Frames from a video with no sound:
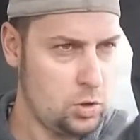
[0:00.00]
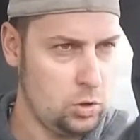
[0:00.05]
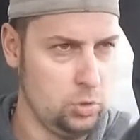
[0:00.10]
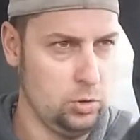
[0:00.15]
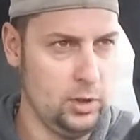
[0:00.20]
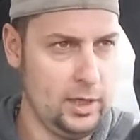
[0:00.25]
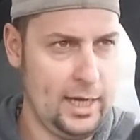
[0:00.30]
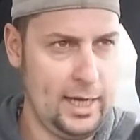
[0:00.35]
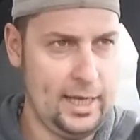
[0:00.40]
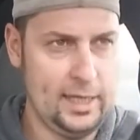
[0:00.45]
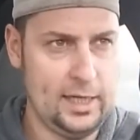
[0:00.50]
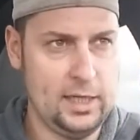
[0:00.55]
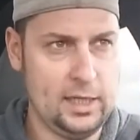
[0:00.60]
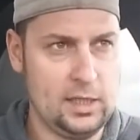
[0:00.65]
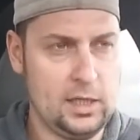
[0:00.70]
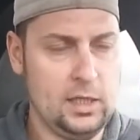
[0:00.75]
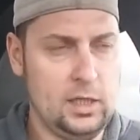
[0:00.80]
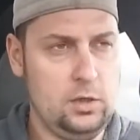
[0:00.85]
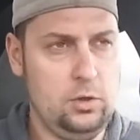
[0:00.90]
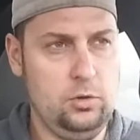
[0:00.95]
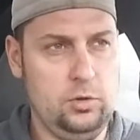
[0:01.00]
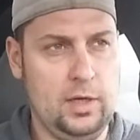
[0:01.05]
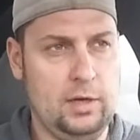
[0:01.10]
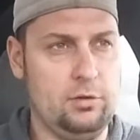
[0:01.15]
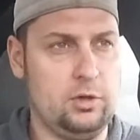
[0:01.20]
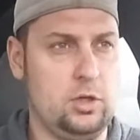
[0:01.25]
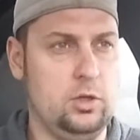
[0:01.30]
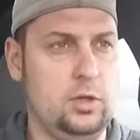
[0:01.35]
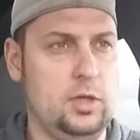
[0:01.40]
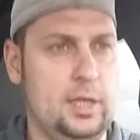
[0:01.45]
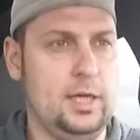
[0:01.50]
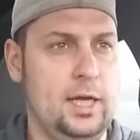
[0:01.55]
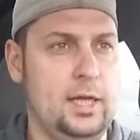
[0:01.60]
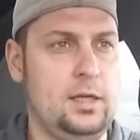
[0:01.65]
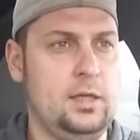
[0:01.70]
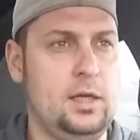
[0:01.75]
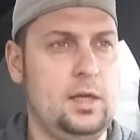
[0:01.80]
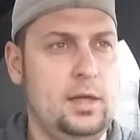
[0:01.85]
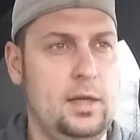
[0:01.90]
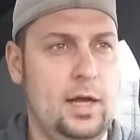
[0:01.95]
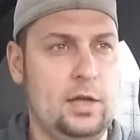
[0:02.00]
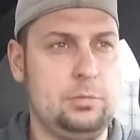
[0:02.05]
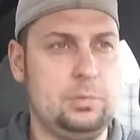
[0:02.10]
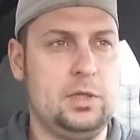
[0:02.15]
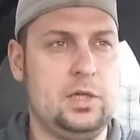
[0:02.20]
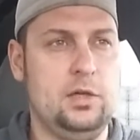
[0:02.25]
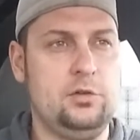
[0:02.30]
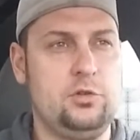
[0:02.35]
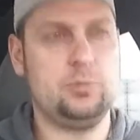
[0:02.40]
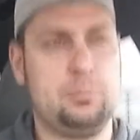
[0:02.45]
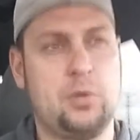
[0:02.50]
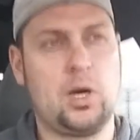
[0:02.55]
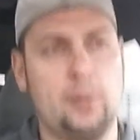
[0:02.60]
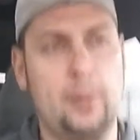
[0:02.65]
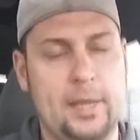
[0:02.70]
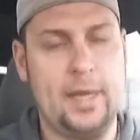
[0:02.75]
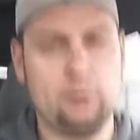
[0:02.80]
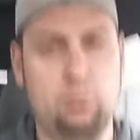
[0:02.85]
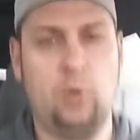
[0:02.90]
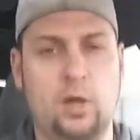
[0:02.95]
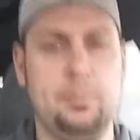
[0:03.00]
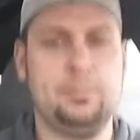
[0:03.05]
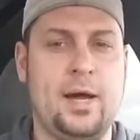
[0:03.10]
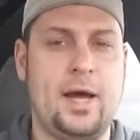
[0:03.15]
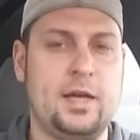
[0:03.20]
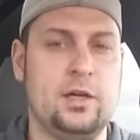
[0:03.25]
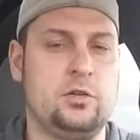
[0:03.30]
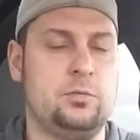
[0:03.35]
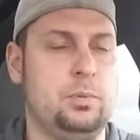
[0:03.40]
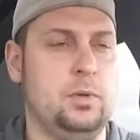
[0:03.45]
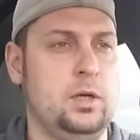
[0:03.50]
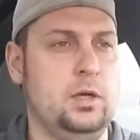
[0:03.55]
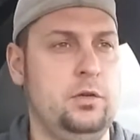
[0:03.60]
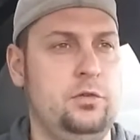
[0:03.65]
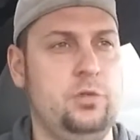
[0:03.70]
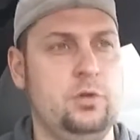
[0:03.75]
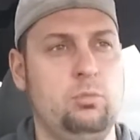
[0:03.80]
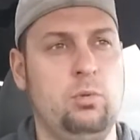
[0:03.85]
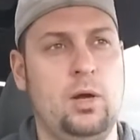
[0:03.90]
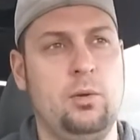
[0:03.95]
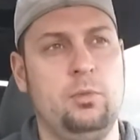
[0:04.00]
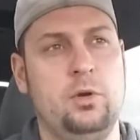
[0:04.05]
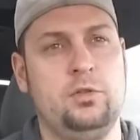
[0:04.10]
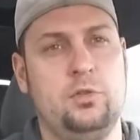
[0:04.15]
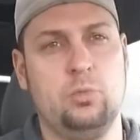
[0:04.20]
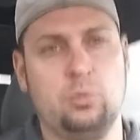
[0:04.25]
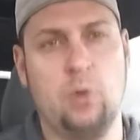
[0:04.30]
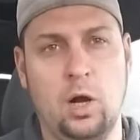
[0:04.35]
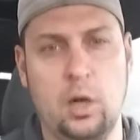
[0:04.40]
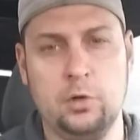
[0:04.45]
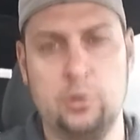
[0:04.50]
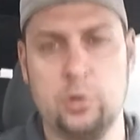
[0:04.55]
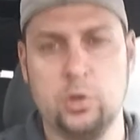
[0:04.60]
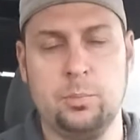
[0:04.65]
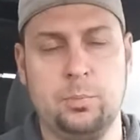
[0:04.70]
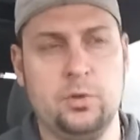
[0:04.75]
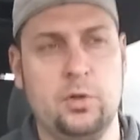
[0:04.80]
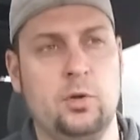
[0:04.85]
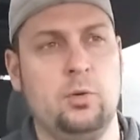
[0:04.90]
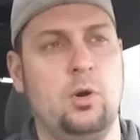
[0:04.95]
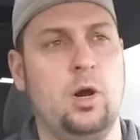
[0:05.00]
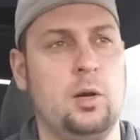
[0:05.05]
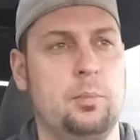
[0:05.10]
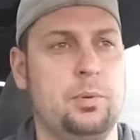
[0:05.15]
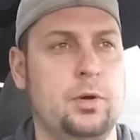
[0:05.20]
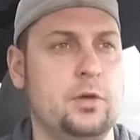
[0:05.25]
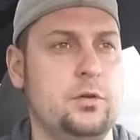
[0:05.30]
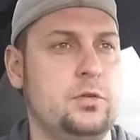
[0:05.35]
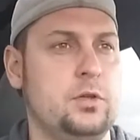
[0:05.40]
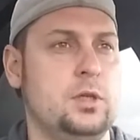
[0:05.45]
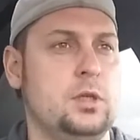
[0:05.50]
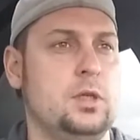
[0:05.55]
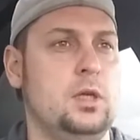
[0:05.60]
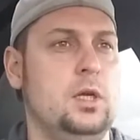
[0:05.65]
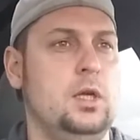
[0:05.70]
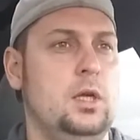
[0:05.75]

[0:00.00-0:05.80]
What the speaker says: who hate it, who never go again, that's because you probably had one bad experience. You went with the wrong group or the wrong person.